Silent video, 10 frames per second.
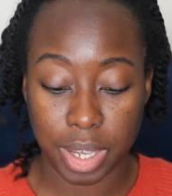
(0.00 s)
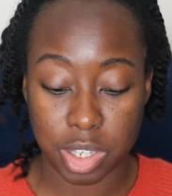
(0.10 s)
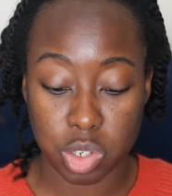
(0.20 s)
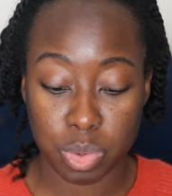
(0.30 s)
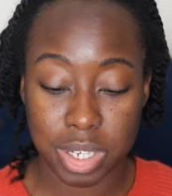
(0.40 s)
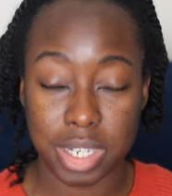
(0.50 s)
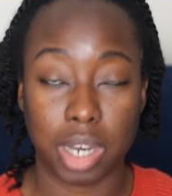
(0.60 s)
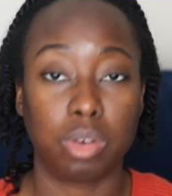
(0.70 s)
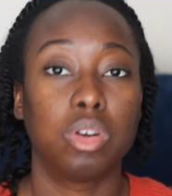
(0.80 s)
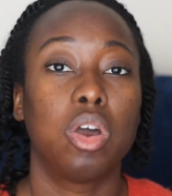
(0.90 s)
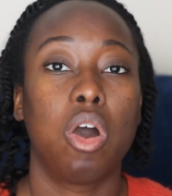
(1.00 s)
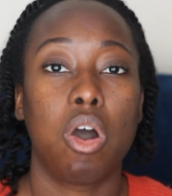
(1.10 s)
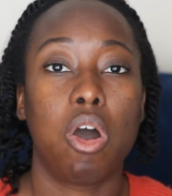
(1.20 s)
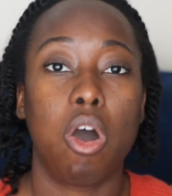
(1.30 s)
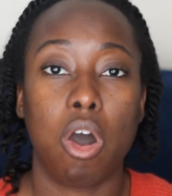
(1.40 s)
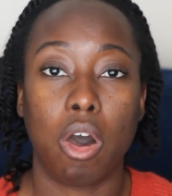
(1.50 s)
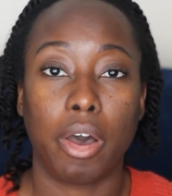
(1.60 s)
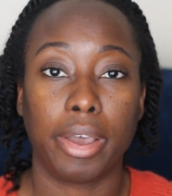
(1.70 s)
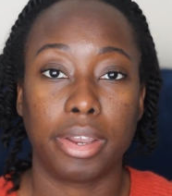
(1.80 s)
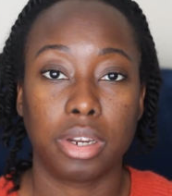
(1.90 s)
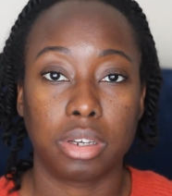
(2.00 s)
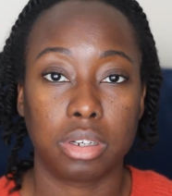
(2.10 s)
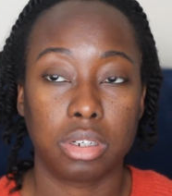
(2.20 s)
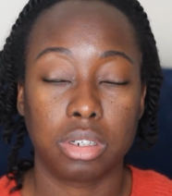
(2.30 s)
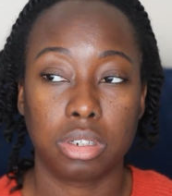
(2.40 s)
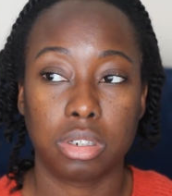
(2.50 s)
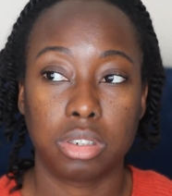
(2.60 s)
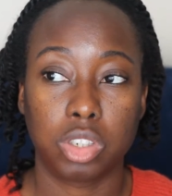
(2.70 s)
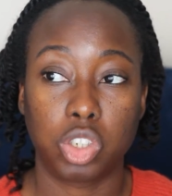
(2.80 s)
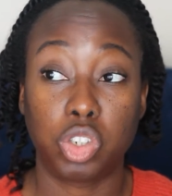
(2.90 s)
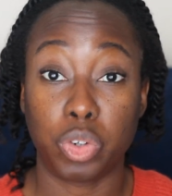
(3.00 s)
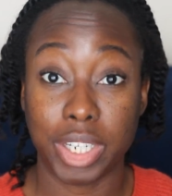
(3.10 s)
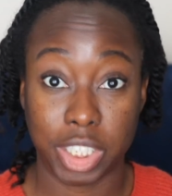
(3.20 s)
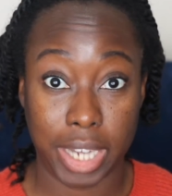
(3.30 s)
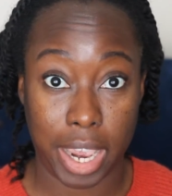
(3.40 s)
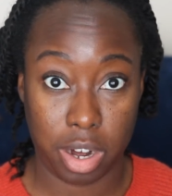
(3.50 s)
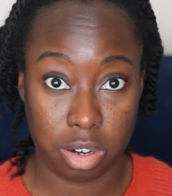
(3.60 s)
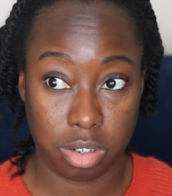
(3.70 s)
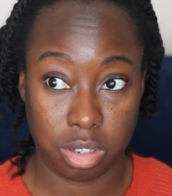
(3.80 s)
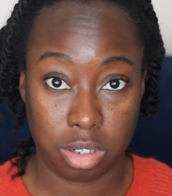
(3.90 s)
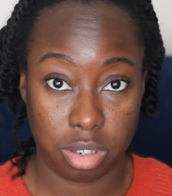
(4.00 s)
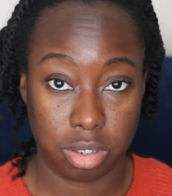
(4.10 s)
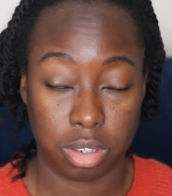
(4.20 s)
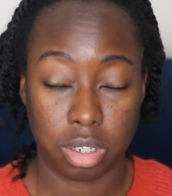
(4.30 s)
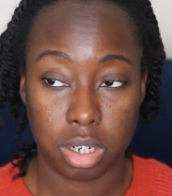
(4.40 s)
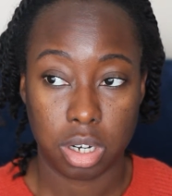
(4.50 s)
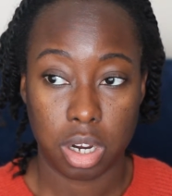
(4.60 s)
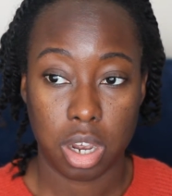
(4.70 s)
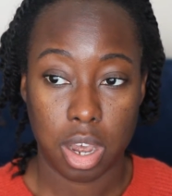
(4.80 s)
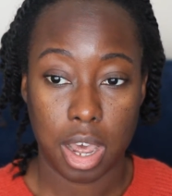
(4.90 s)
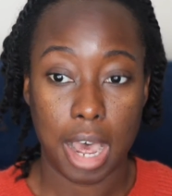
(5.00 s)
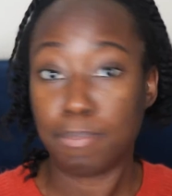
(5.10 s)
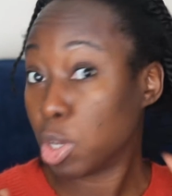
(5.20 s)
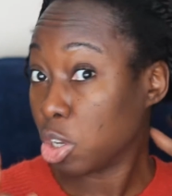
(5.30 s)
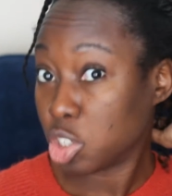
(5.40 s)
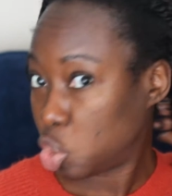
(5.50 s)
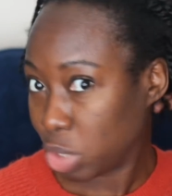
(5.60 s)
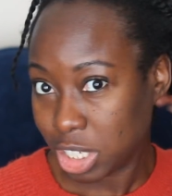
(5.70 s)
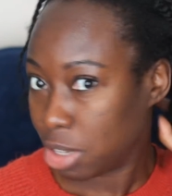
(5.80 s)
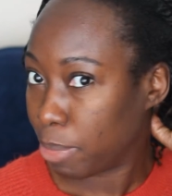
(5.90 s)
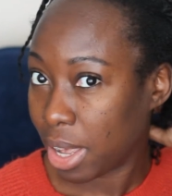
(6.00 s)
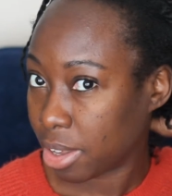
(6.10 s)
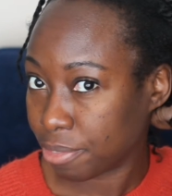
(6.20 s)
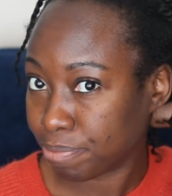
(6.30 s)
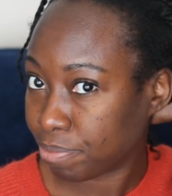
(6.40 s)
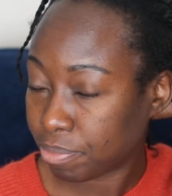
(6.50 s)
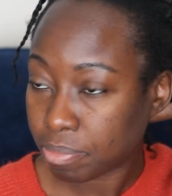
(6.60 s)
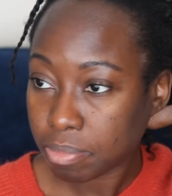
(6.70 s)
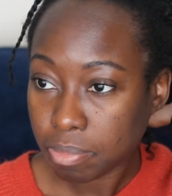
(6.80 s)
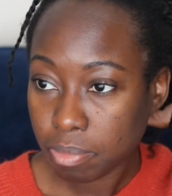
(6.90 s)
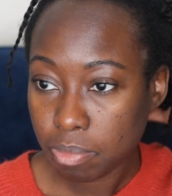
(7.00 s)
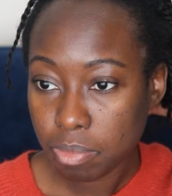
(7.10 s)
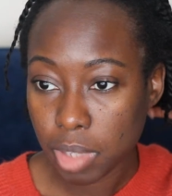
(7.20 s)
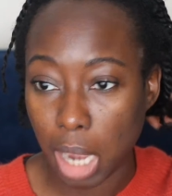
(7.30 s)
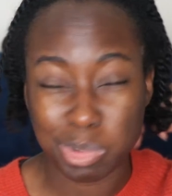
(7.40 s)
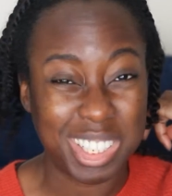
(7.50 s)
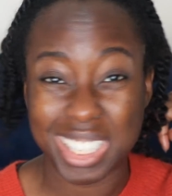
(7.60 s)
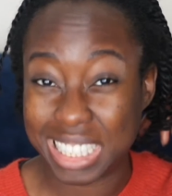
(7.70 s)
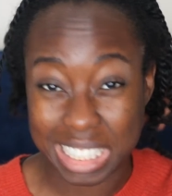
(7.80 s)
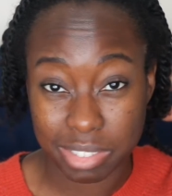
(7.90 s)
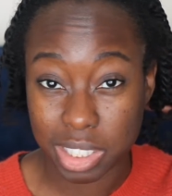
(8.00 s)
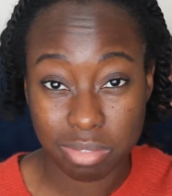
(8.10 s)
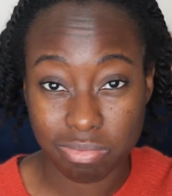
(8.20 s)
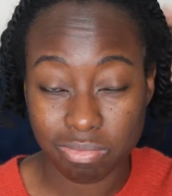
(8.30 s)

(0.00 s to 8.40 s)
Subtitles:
twist out on stretched hair, I'm not gonna stretch the back. I'm just gonna leave it.